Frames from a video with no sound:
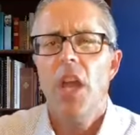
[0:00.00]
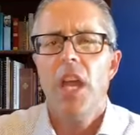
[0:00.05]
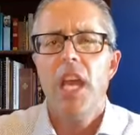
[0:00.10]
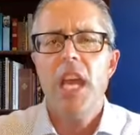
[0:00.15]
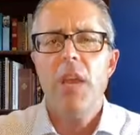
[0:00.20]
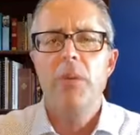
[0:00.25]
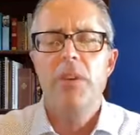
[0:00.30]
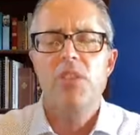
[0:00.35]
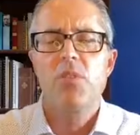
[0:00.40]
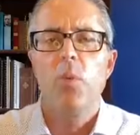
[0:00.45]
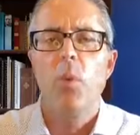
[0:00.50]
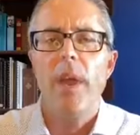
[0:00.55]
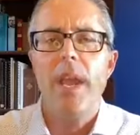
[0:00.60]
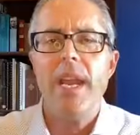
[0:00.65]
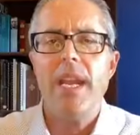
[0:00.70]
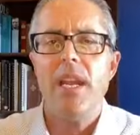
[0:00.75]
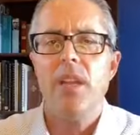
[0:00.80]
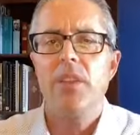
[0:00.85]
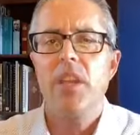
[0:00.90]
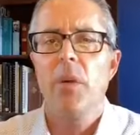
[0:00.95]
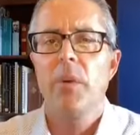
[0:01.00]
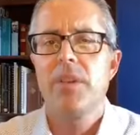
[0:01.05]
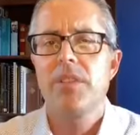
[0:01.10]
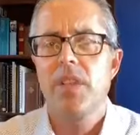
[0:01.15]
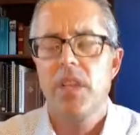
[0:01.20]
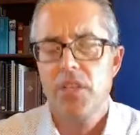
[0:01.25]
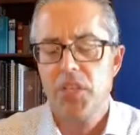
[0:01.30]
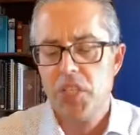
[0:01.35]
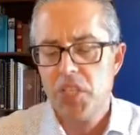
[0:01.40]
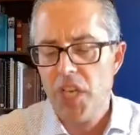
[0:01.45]
He was waiting. There was
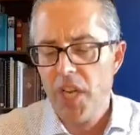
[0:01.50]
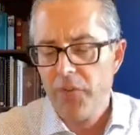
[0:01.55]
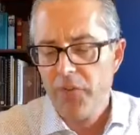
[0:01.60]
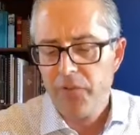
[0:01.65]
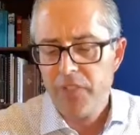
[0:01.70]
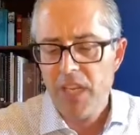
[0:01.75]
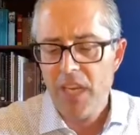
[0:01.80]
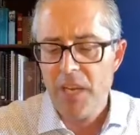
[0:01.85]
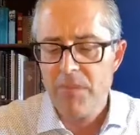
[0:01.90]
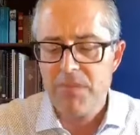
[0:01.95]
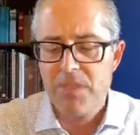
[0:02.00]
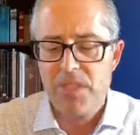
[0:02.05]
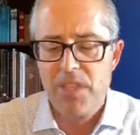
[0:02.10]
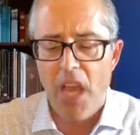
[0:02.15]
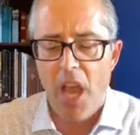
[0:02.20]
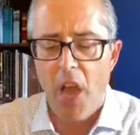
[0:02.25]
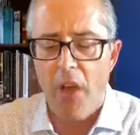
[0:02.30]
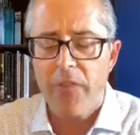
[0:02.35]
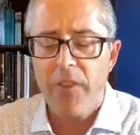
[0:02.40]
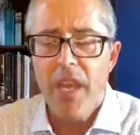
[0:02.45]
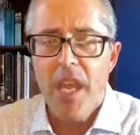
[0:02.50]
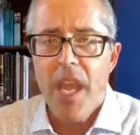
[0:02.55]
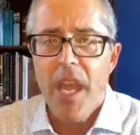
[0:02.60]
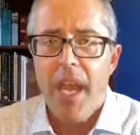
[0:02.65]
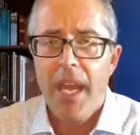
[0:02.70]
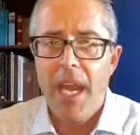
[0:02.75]
a shift in himself.